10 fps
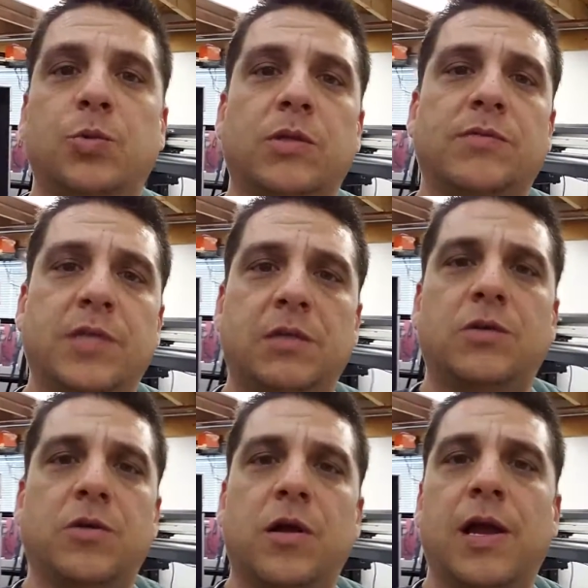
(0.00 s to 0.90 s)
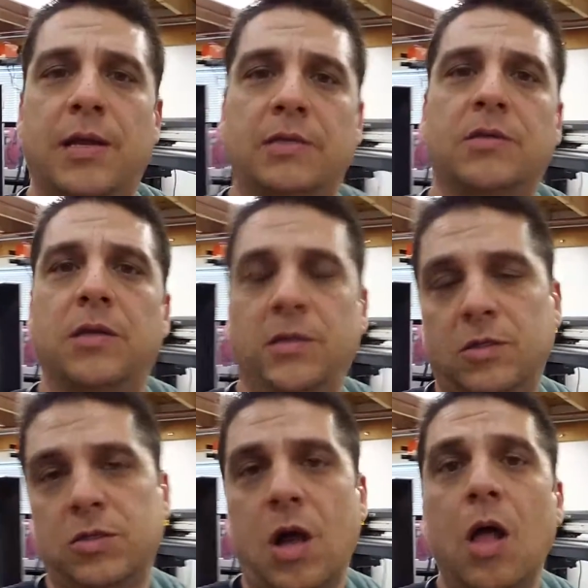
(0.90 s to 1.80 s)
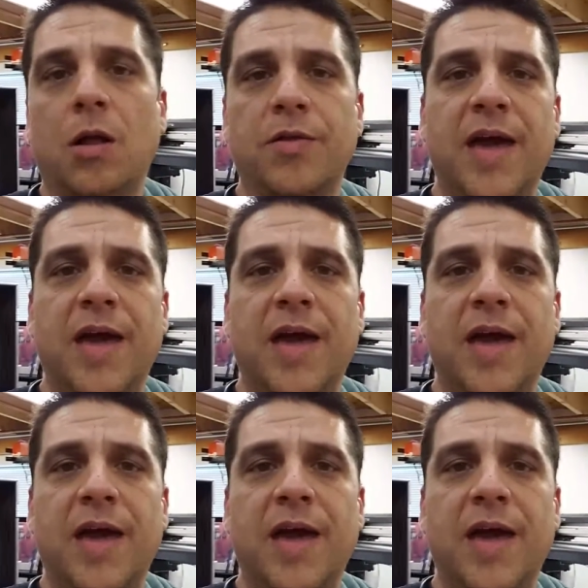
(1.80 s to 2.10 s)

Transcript: with a tinter and an installer